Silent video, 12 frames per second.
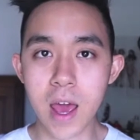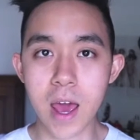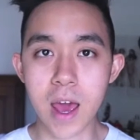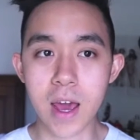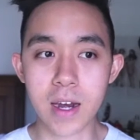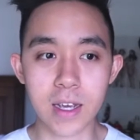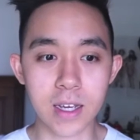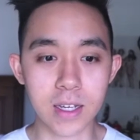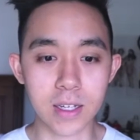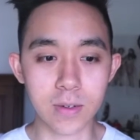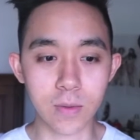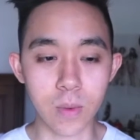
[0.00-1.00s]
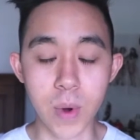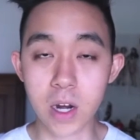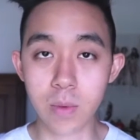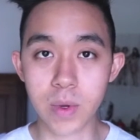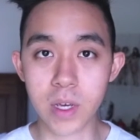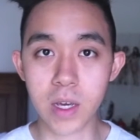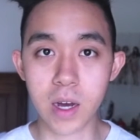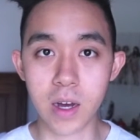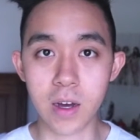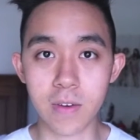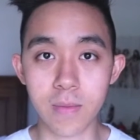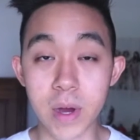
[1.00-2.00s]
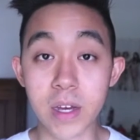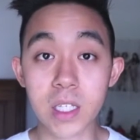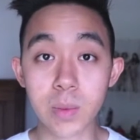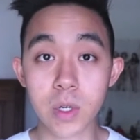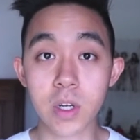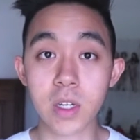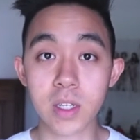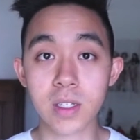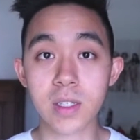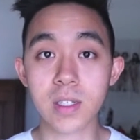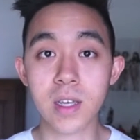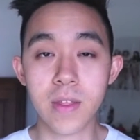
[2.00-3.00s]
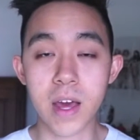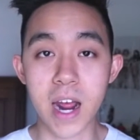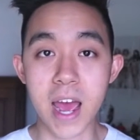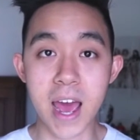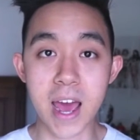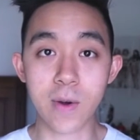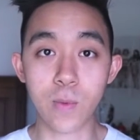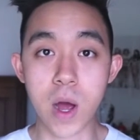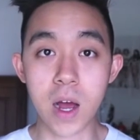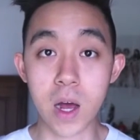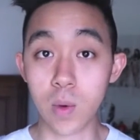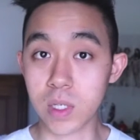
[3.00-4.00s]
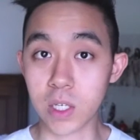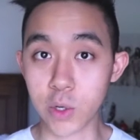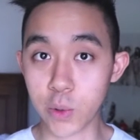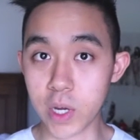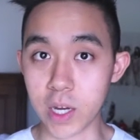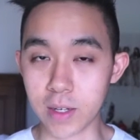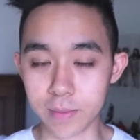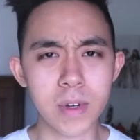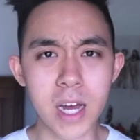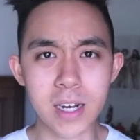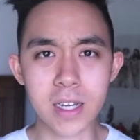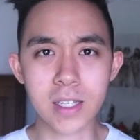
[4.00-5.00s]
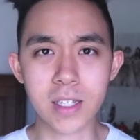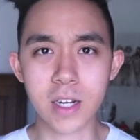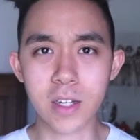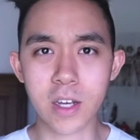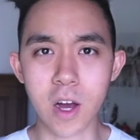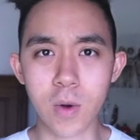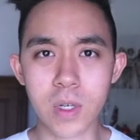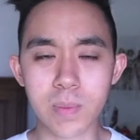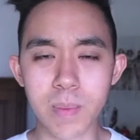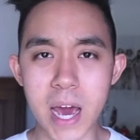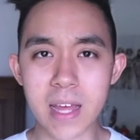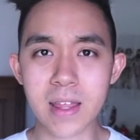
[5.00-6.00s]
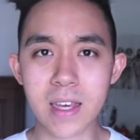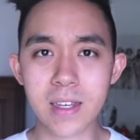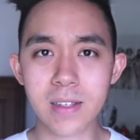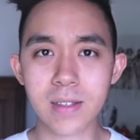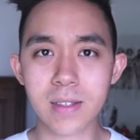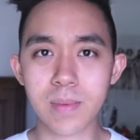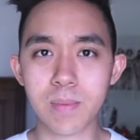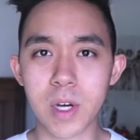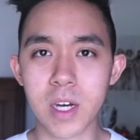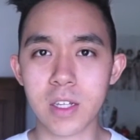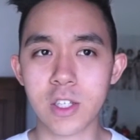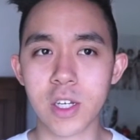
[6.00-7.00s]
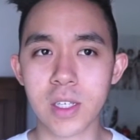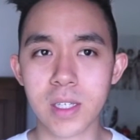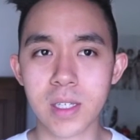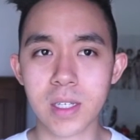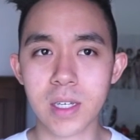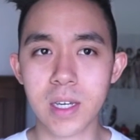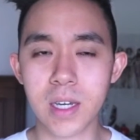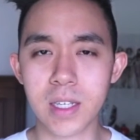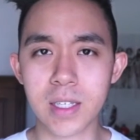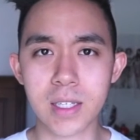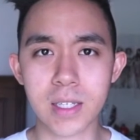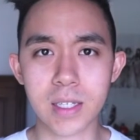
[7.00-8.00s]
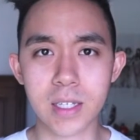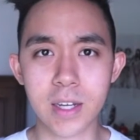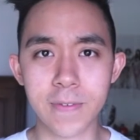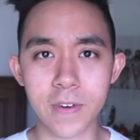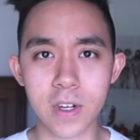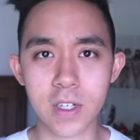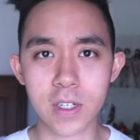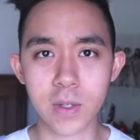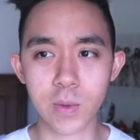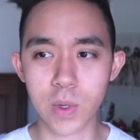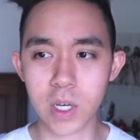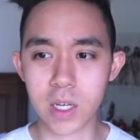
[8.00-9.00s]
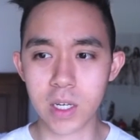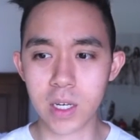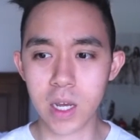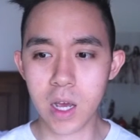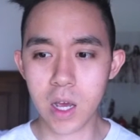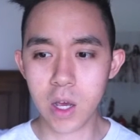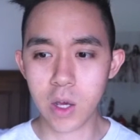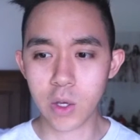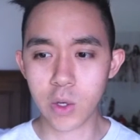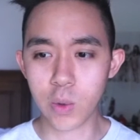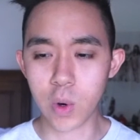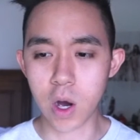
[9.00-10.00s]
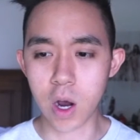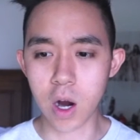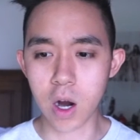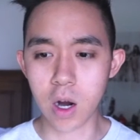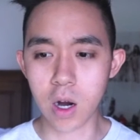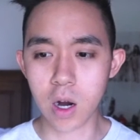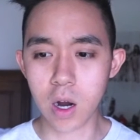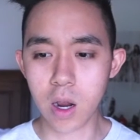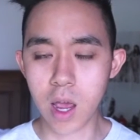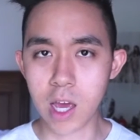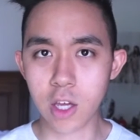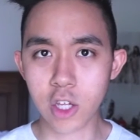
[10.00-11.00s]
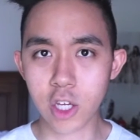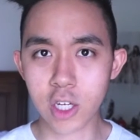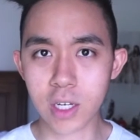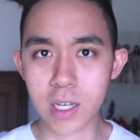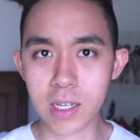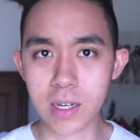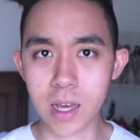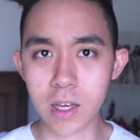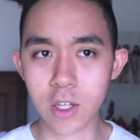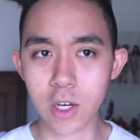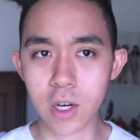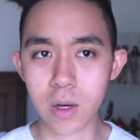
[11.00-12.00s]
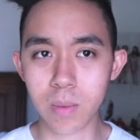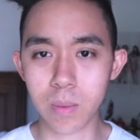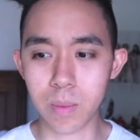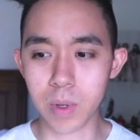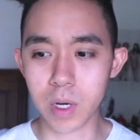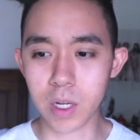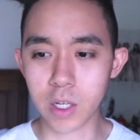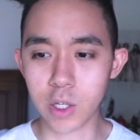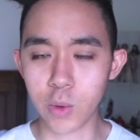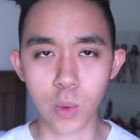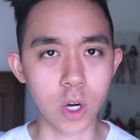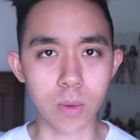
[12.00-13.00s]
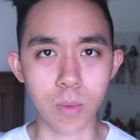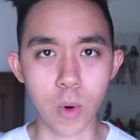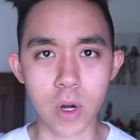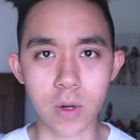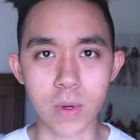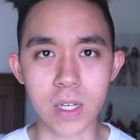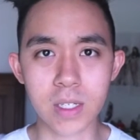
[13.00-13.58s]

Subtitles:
and it reminded me of my experience that I had while I was in Korea. Not necessarily always bad things, but just it's different when you are Asian in Asia, but you weren't born and raised